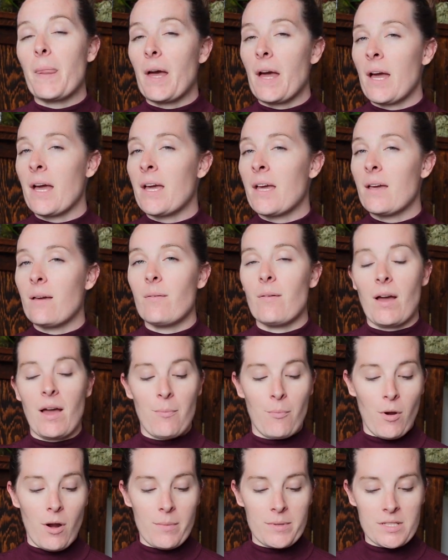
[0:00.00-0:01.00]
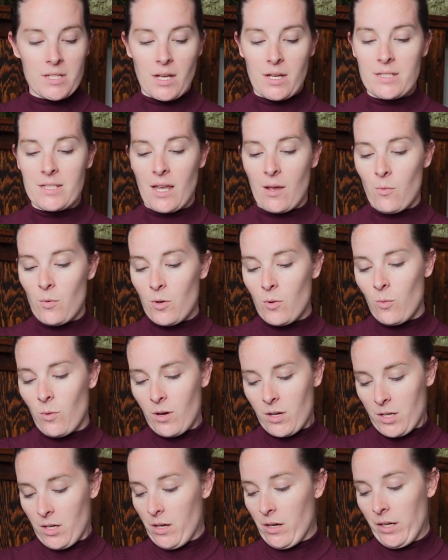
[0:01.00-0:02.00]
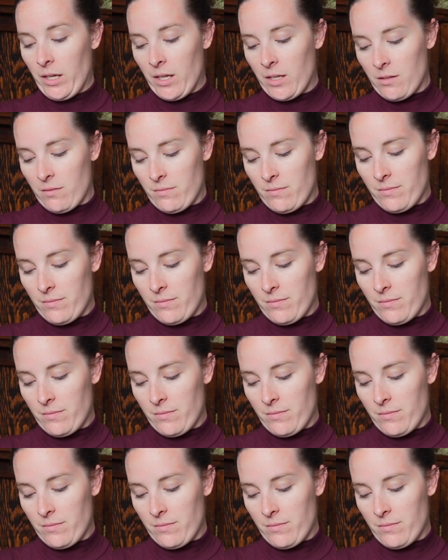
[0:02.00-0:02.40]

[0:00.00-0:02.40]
I promise, guys, I will work on it.